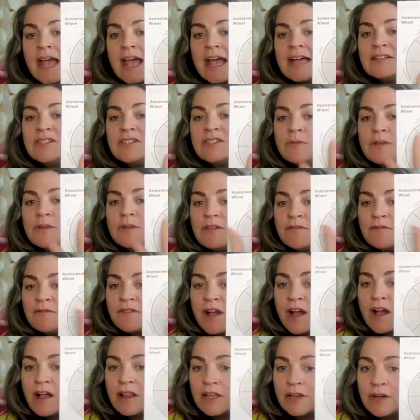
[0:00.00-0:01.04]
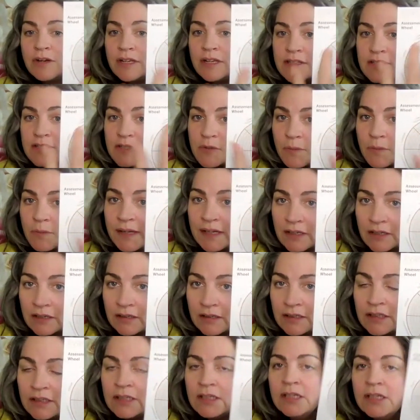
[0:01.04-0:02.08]
And so when you color in this
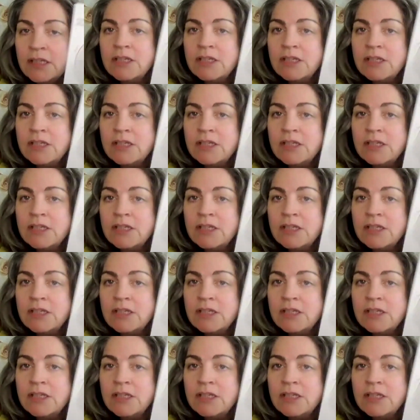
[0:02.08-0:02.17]
wheel,